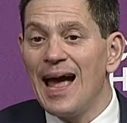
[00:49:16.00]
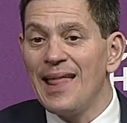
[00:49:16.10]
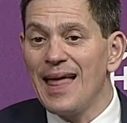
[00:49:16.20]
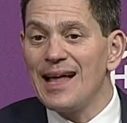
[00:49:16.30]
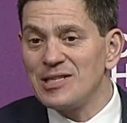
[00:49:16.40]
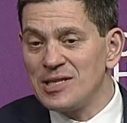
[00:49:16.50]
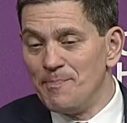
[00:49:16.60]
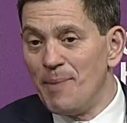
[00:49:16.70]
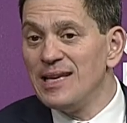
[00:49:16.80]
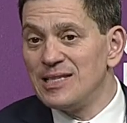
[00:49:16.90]
And that's
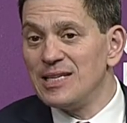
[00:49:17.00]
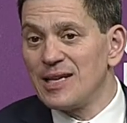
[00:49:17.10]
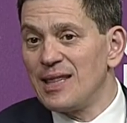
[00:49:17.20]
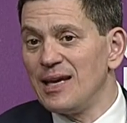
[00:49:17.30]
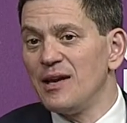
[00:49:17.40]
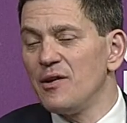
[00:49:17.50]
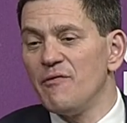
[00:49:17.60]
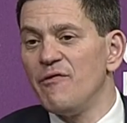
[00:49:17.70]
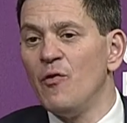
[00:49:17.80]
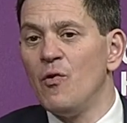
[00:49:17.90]
the basis, I think,
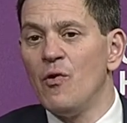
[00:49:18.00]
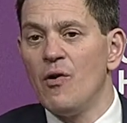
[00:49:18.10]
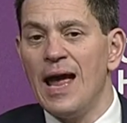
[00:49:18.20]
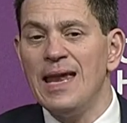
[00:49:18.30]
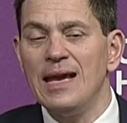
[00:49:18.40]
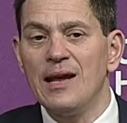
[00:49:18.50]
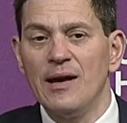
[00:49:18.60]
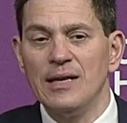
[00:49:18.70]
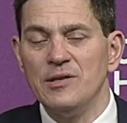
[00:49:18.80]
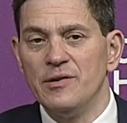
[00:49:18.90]
for any
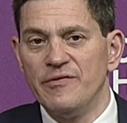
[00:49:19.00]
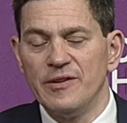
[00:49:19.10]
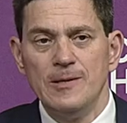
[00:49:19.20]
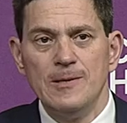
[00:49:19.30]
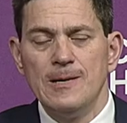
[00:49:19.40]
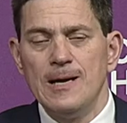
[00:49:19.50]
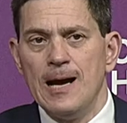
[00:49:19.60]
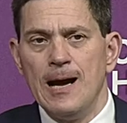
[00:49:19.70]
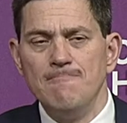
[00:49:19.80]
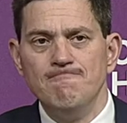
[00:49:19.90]
kind of
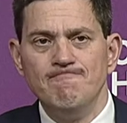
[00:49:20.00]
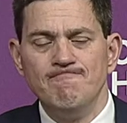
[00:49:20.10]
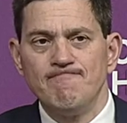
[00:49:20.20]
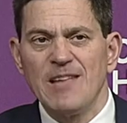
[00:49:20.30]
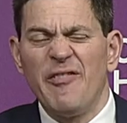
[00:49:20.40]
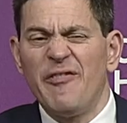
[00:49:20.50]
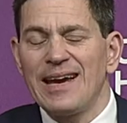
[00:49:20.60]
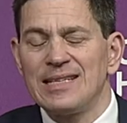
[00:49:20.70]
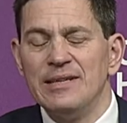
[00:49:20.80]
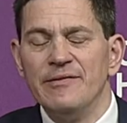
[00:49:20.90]
um,
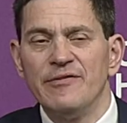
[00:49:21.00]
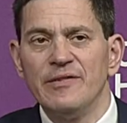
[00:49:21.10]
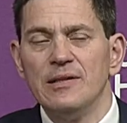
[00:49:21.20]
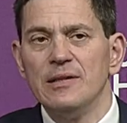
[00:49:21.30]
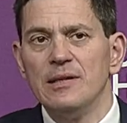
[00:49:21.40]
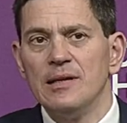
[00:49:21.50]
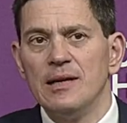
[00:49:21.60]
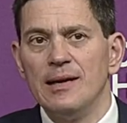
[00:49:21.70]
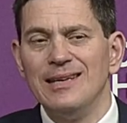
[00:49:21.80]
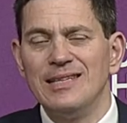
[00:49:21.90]
effective
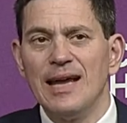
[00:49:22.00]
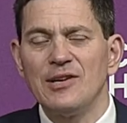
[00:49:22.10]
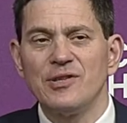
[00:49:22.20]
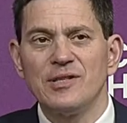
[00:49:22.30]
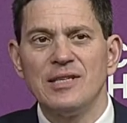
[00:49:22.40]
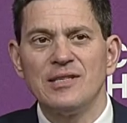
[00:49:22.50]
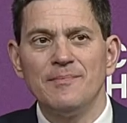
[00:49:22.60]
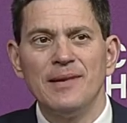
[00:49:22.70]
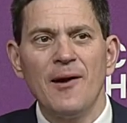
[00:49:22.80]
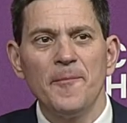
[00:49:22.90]
international
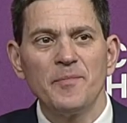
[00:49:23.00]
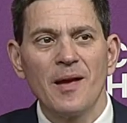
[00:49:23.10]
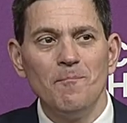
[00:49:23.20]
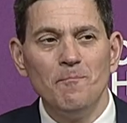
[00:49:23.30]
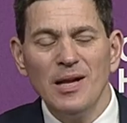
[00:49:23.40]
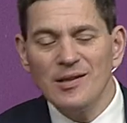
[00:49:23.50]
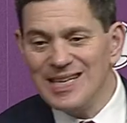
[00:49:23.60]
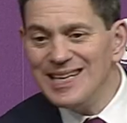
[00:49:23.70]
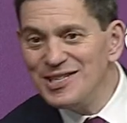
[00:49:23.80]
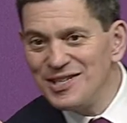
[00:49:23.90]
system. Now,
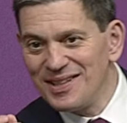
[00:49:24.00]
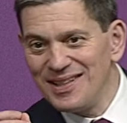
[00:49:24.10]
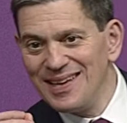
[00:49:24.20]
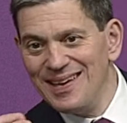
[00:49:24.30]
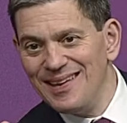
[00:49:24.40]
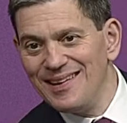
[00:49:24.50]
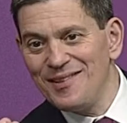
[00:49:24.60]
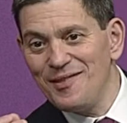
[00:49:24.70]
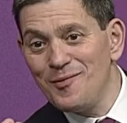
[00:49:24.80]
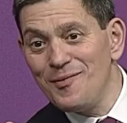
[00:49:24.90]
built into the,
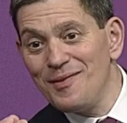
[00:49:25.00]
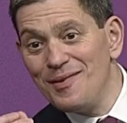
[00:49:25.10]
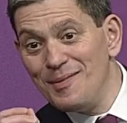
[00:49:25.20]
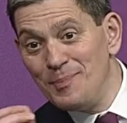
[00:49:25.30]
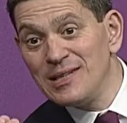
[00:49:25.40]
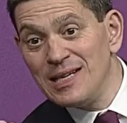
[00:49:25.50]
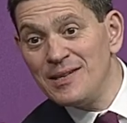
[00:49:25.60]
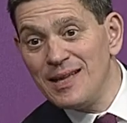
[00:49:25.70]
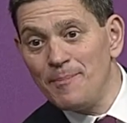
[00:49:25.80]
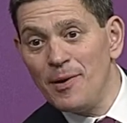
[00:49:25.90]
the, the built
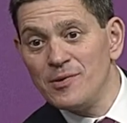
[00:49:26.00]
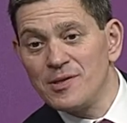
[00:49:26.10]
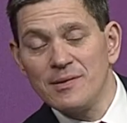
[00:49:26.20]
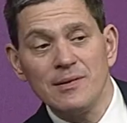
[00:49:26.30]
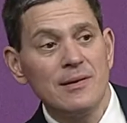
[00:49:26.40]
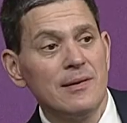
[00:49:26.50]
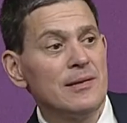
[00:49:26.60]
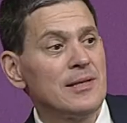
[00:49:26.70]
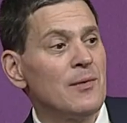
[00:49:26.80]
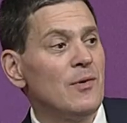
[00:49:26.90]
into that post
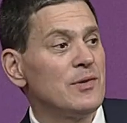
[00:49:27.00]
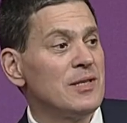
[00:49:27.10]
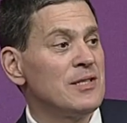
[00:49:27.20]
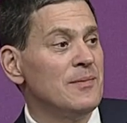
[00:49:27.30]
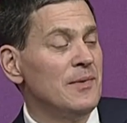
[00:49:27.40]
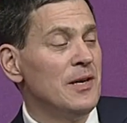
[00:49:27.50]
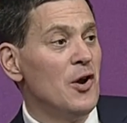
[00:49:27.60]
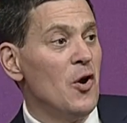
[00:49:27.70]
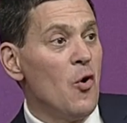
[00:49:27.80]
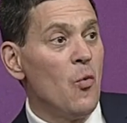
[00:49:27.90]
uh, Second World War system
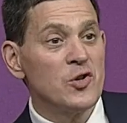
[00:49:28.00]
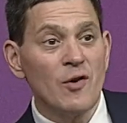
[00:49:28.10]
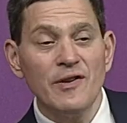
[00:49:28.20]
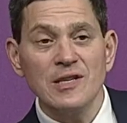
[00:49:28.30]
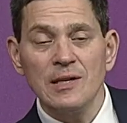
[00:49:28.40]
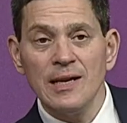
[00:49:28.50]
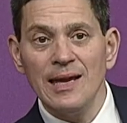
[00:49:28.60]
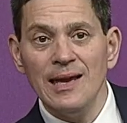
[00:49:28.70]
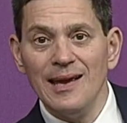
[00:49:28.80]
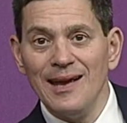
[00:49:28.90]
was
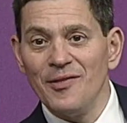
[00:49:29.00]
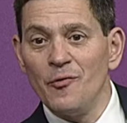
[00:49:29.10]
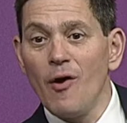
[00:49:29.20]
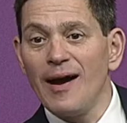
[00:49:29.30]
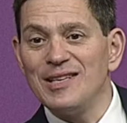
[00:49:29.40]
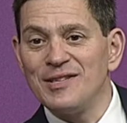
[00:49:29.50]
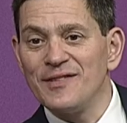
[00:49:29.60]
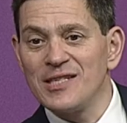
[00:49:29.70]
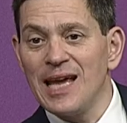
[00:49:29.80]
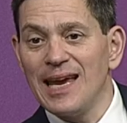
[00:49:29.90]
obviously the rights
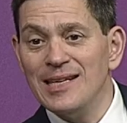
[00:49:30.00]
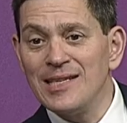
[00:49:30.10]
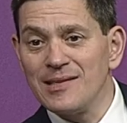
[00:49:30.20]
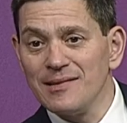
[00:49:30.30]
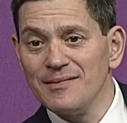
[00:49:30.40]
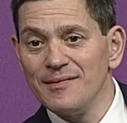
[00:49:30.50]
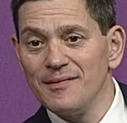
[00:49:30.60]
of states,